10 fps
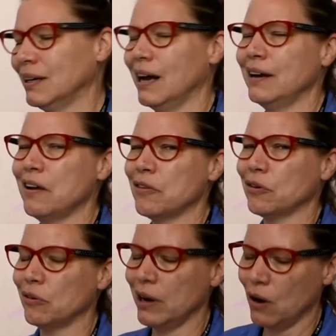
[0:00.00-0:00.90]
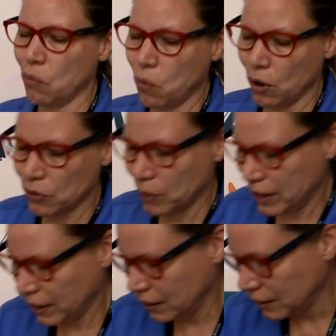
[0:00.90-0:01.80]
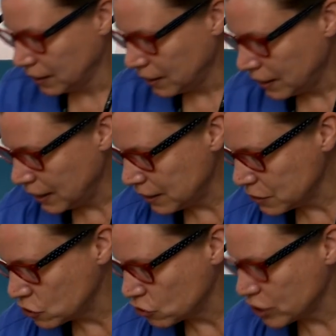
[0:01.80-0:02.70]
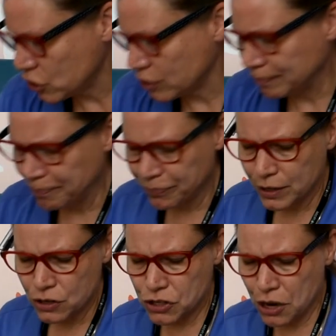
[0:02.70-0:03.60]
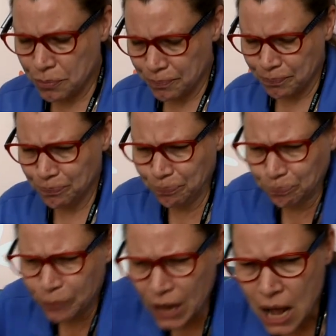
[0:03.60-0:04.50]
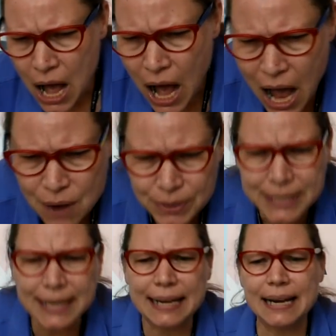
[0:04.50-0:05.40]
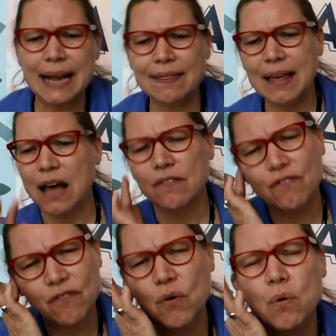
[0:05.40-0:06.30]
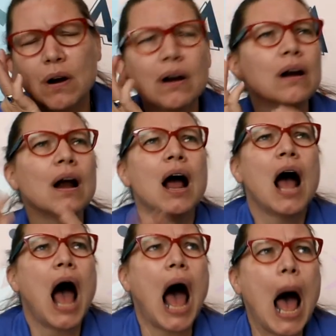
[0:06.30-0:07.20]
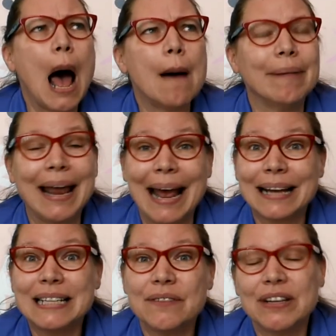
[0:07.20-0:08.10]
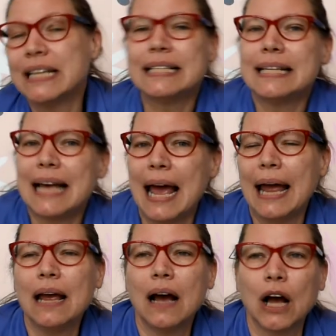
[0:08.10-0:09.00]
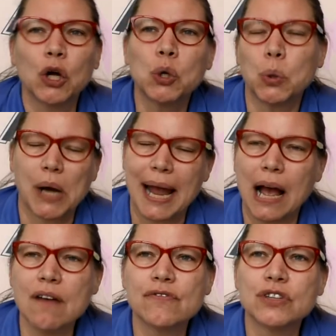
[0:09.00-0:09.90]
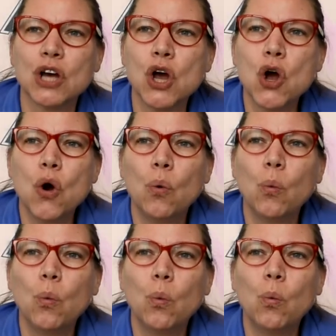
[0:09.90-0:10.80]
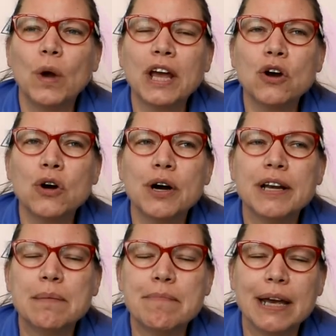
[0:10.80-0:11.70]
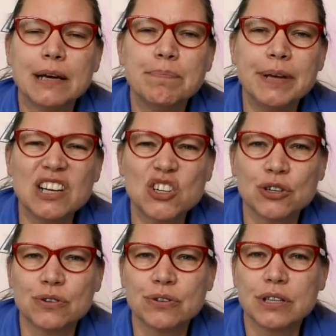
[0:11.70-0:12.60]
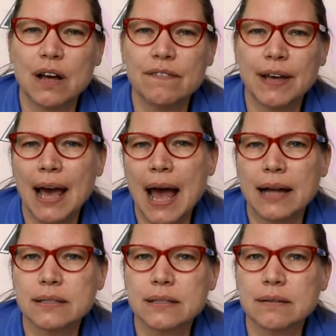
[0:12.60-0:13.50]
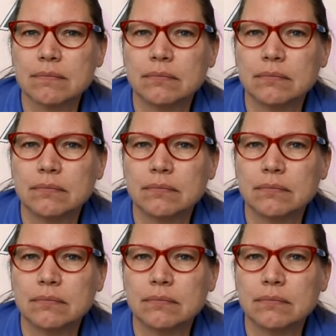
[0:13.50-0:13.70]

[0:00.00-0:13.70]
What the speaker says: Another great award-winning illustration. So, I was thinking that for an activity today, a craft, we could make pictures of cats.